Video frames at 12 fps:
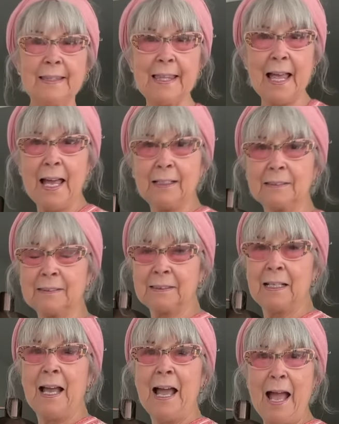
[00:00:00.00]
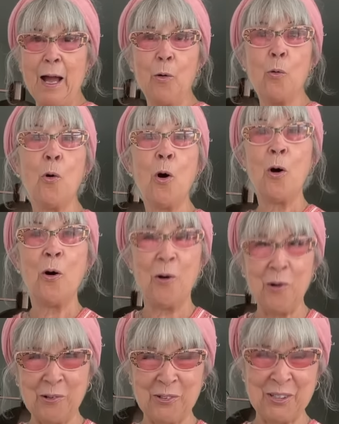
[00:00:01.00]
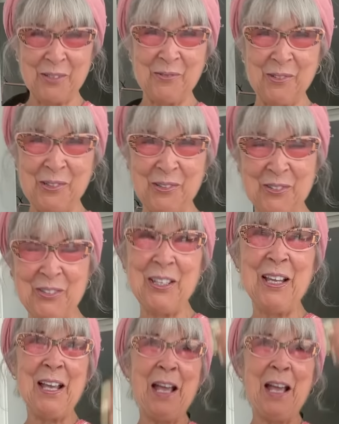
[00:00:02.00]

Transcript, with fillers: That's how hot it was.